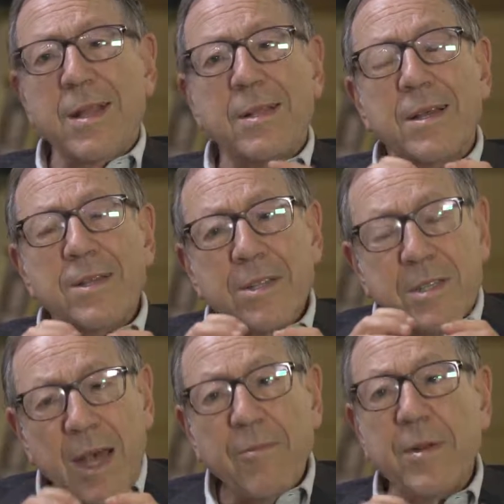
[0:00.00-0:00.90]
that
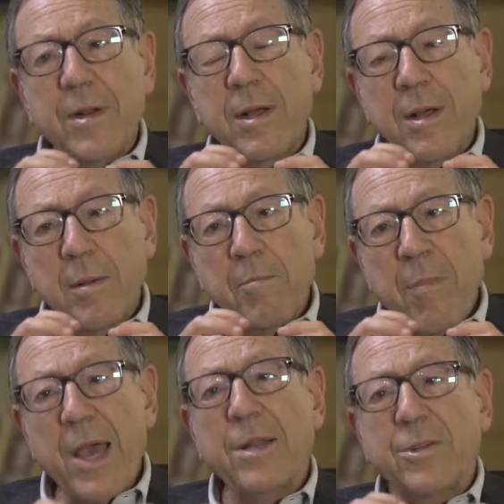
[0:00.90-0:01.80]
7
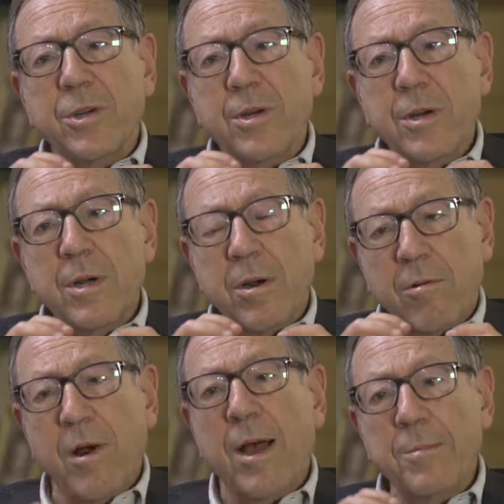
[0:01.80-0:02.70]
major
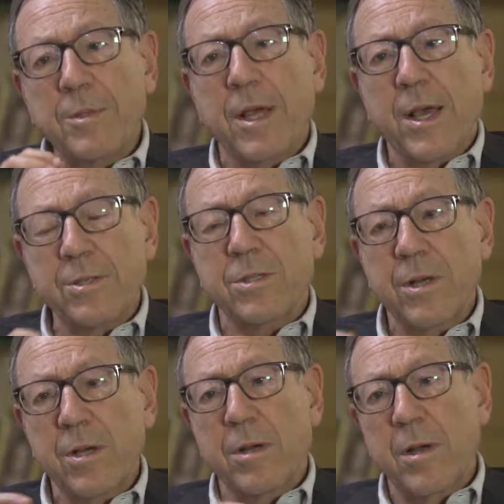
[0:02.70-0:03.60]
crimes
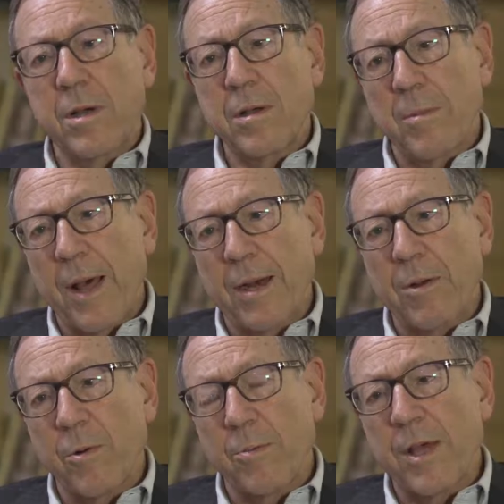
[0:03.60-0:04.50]
against
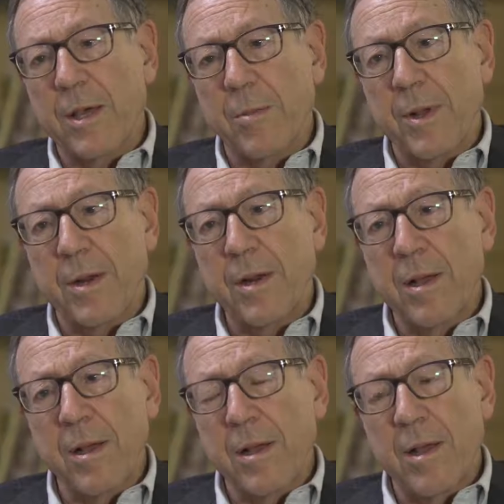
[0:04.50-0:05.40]
humanity were being
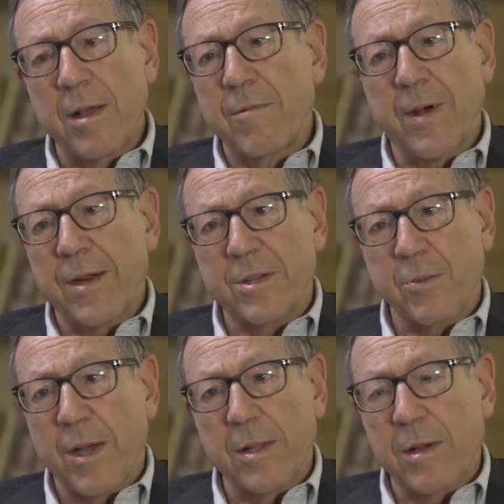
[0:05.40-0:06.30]
committed in
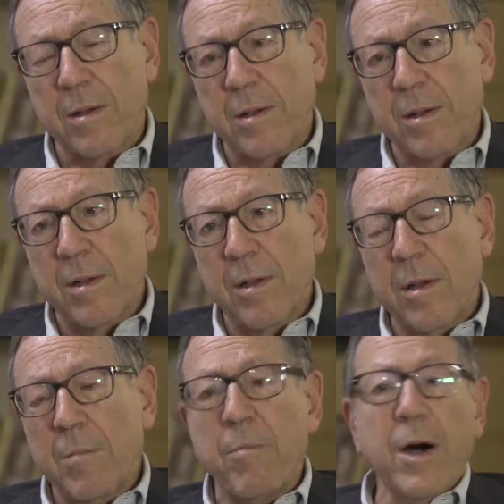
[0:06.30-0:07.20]
Venezuela.
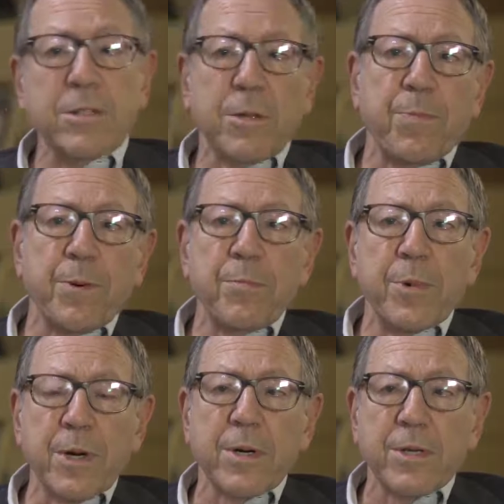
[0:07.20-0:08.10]
Multiple
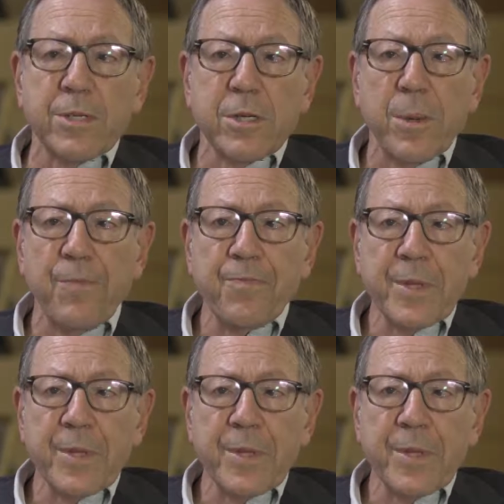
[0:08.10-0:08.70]
murders,